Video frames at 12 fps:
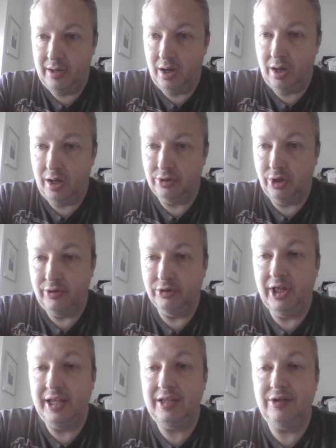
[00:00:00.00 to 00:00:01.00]
uh,
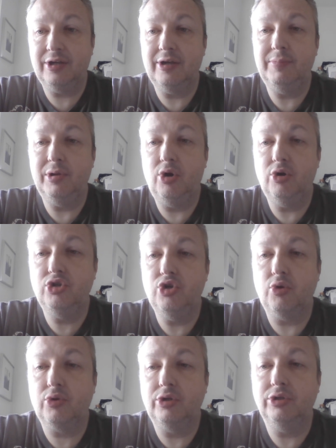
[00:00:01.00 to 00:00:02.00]
Lennon can be heard
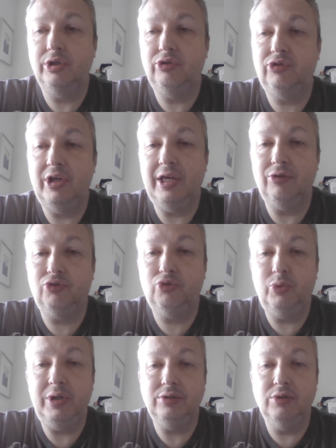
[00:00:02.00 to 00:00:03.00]
jokingly saying,
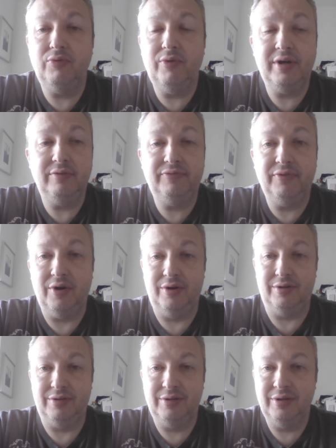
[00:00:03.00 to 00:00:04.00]
Sweet Loretta Fart,